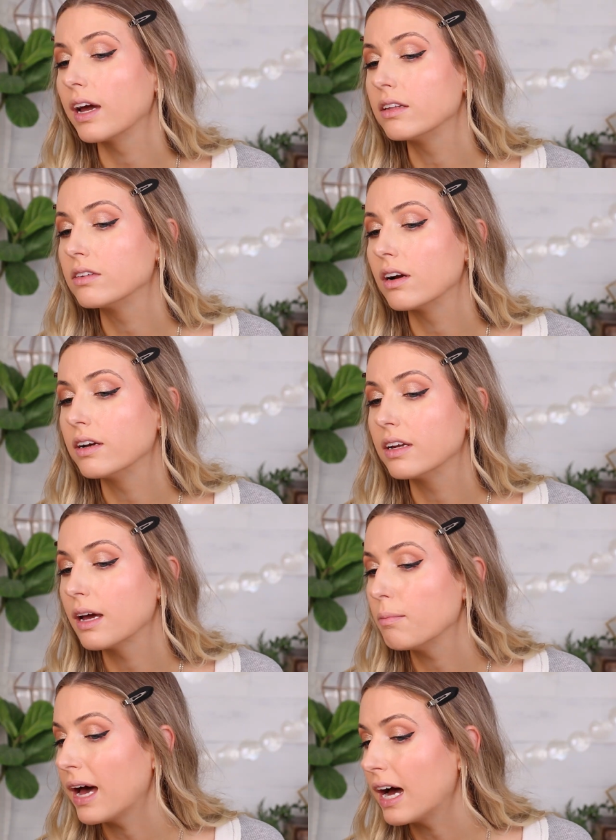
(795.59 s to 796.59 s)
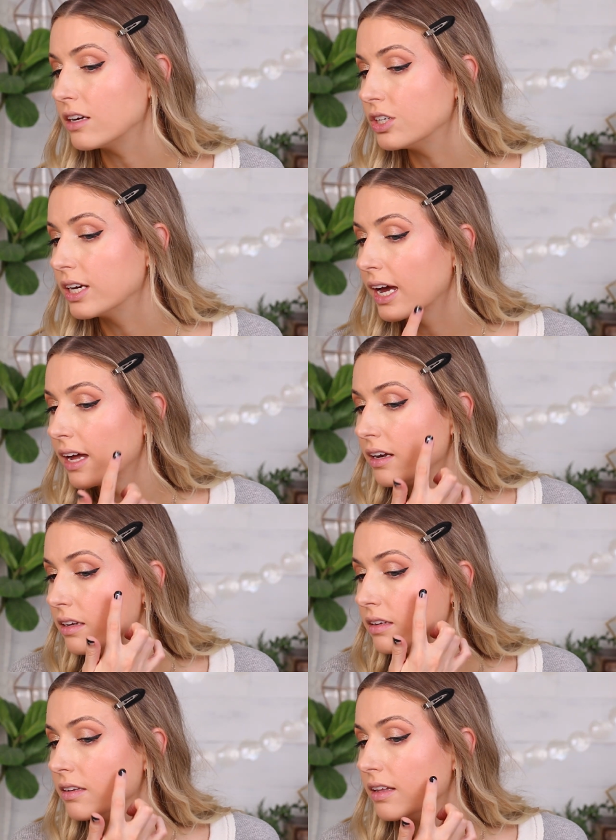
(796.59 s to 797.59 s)
Okay, it's starting to get patchy again.
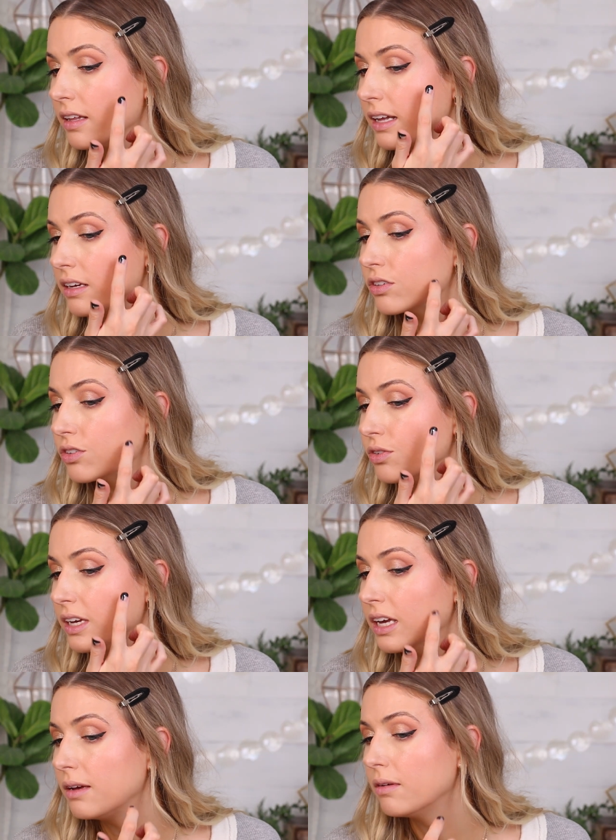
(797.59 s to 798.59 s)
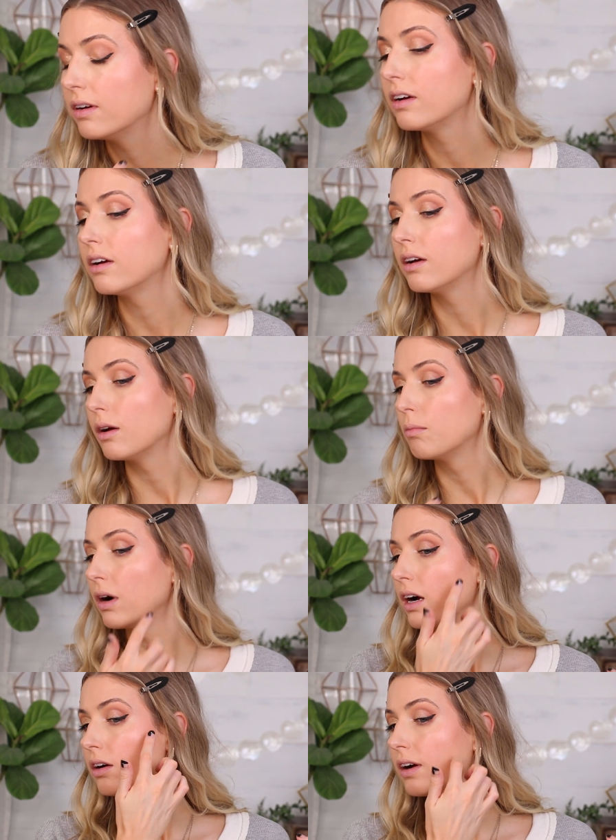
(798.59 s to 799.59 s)
See that like streaky
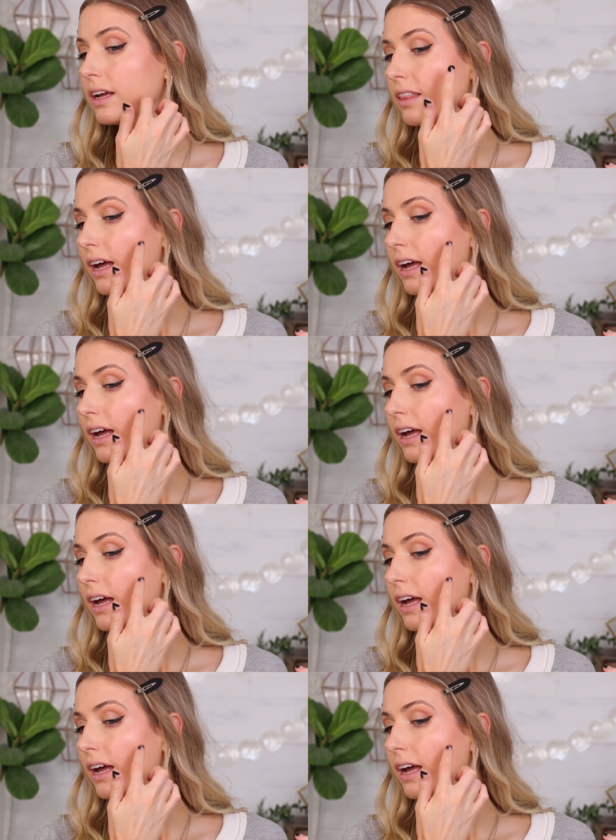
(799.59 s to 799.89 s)
mark right